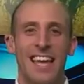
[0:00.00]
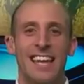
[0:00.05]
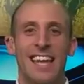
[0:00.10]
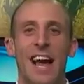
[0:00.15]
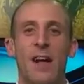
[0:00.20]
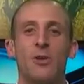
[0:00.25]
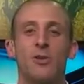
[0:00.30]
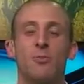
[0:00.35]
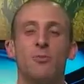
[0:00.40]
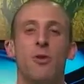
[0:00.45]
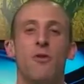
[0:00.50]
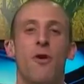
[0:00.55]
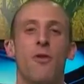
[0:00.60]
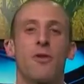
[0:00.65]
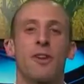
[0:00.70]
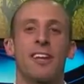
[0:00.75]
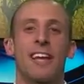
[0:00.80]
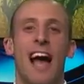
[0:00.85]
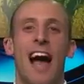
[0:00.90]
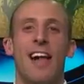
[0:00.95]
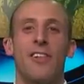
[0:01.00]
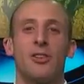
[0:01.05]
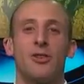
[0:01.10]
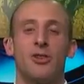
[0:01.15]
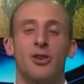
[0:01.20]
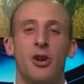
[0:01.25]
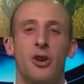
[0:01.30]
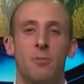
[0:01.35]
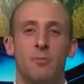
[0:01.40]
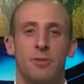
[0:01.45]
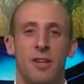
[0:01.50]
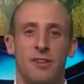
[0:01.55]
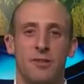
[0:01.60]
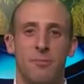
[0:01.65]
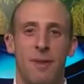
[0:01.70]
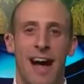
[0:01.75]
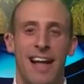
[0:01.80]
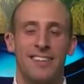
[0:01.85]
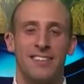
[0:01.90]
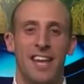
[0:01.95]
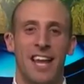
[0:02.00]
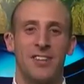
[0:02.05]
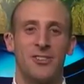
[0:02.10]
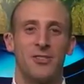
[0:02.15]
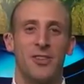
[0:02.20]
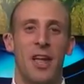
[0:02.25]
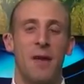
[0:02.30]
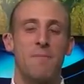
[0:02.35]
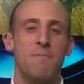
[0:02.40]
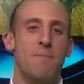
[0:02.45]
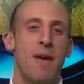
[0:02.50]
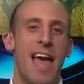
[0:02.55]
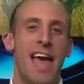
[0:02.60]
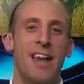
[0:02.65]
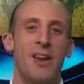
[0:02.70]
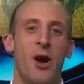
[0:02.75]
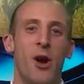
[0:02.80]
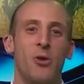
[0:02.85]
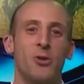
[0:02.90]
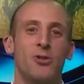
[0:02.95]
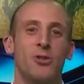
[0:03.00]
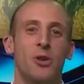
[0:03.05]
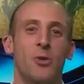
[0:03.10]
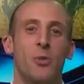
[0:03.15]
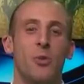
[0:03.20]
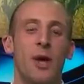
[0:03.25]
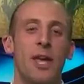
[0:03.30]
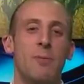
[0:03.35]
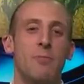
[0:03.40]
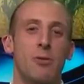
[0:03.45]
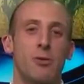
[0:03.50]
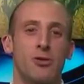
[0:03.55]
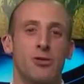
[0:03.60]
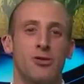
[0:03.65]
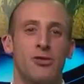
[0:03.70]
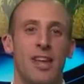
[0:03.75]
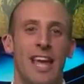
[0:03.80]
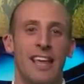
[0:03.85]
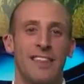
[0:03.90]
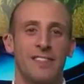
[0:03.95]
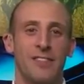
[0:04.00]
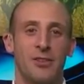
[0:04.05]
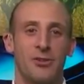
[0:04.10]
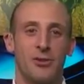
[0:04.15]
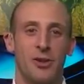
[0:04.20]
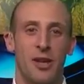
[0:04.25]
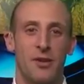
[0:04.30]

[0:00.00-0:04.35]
Now let's move over to college hoops as the Montana State men hosted Weber State this